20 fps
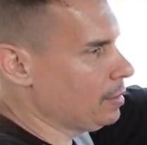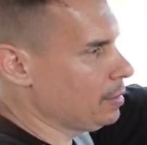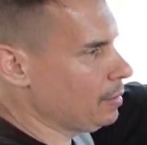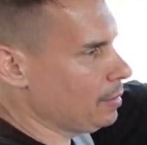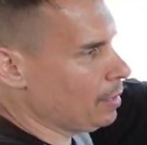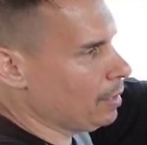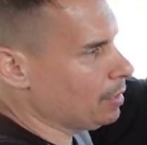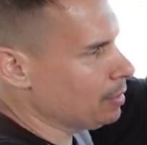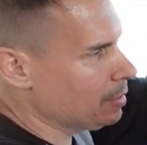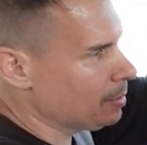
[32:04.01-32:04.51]

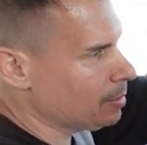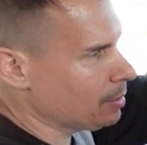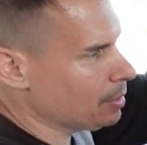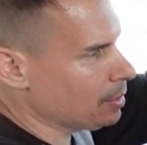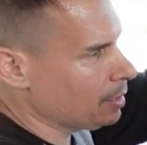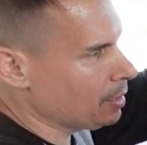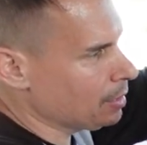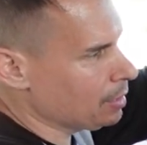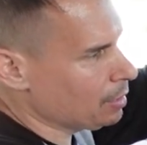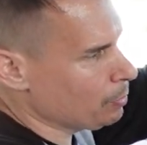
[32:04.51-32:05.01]
you got
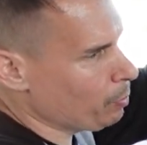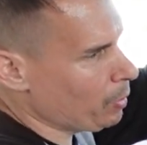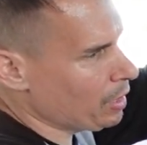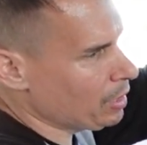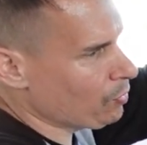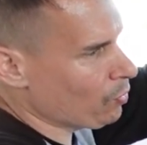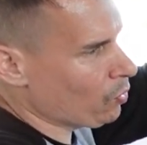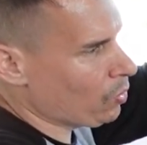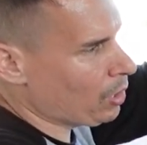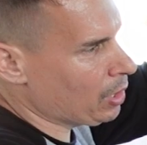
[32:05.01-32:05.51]
tons of
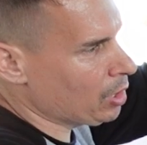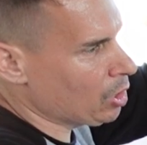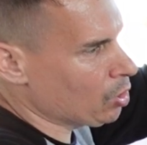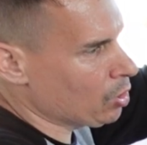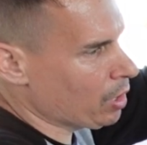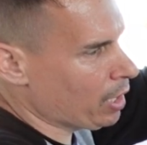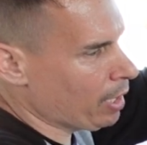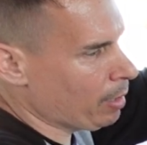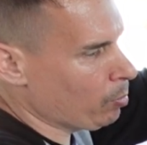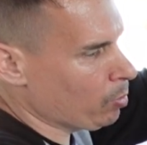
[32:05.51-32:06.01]
space for all
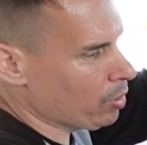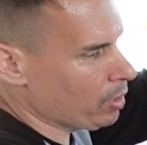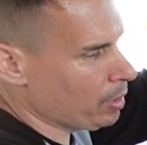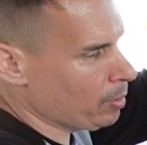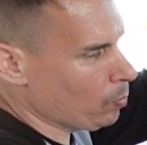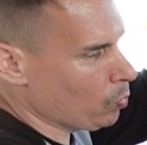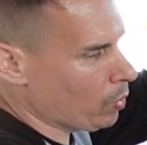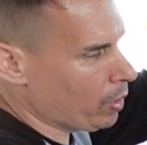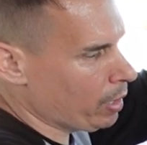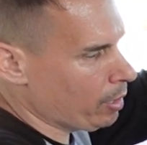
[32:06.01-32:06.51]
your
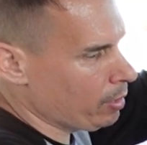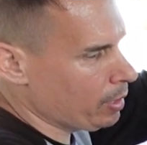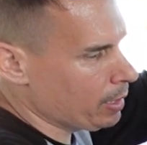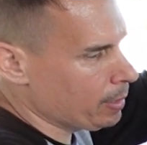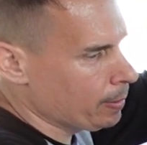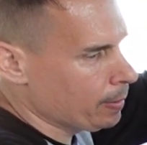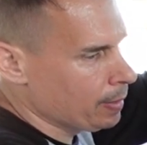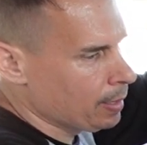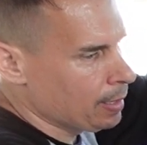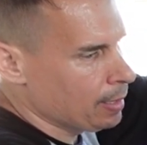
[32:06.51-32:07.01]
cabling and wiring.